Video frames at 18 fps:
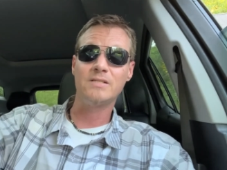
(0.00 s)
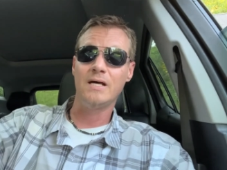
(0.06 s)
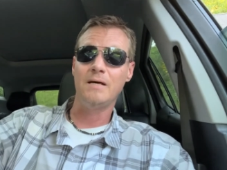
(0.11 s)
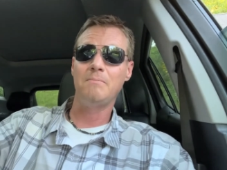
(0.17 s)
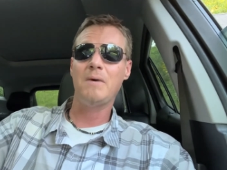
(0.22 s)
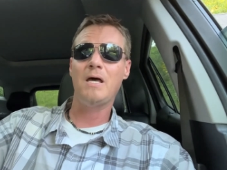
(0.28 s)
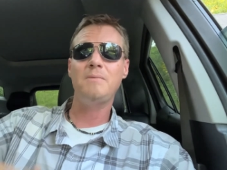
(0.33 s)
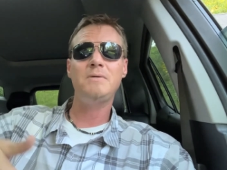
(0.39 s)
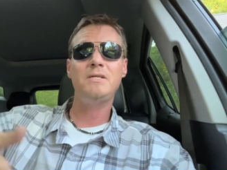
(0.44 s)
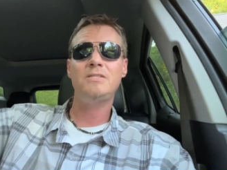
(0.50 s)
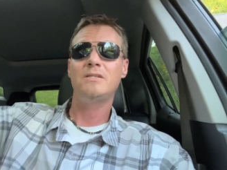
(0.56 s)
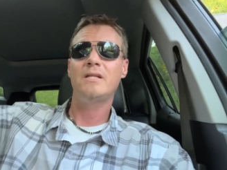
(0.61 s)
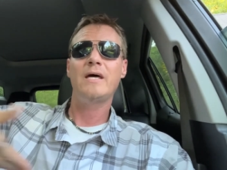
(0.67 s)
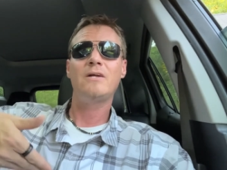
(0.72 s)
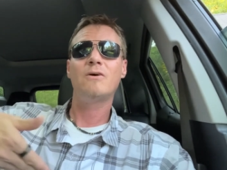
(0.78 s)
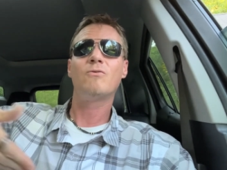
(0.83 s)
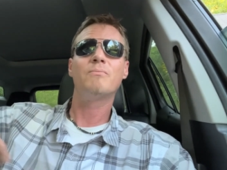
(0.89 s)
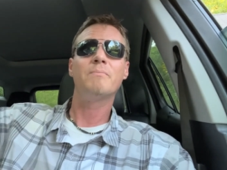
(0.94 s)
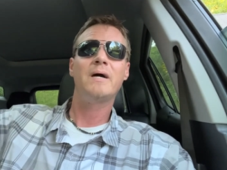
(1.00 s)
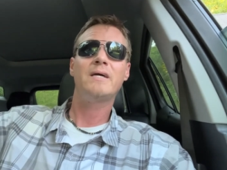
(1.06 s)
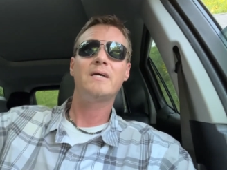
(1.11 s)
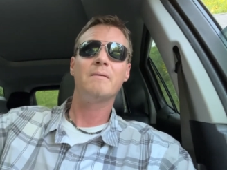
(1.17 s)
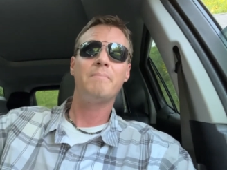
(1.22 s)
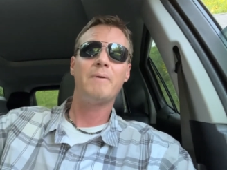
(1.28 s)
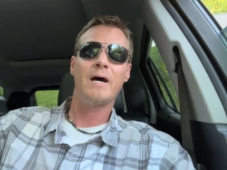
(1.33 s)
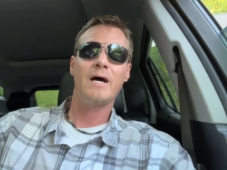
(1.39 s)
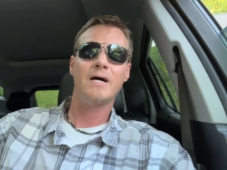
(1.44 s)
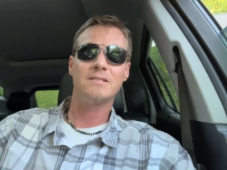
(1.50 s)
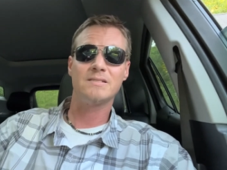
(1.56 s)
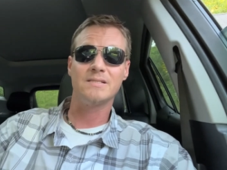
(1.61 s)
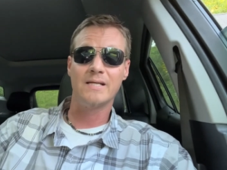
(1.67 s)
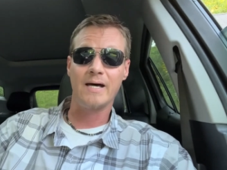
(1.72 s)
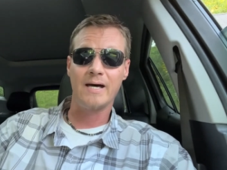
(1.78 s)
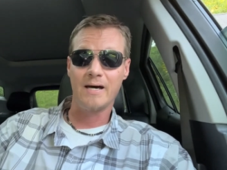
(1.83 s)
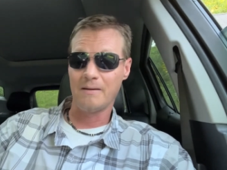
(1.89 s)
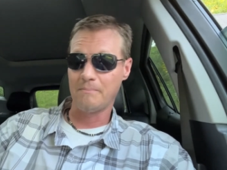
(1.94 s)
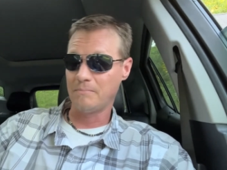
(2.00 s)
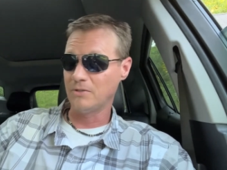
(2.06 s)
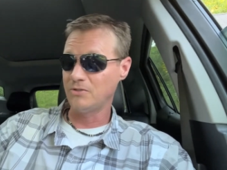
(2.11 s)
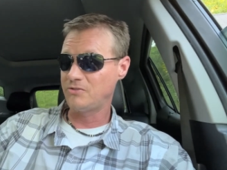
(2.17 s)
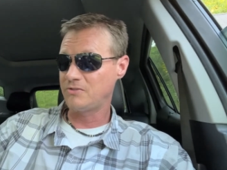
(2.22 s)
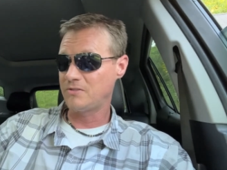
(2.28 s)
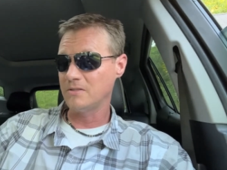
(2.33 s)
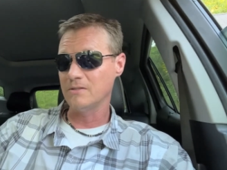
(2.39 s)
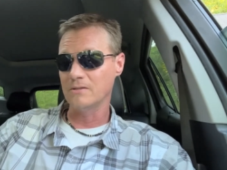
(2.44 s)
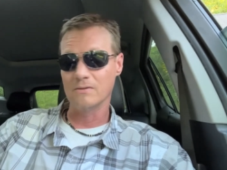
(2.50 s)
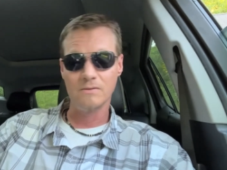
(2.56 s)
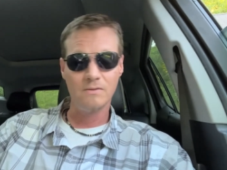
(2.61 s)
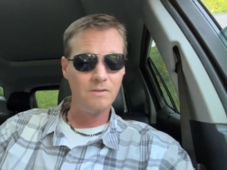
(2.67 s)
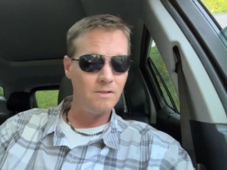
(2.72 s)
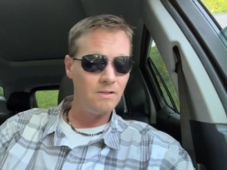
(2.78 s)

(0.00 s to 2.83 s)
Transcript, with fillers: And maybe they don't make it past that, but still,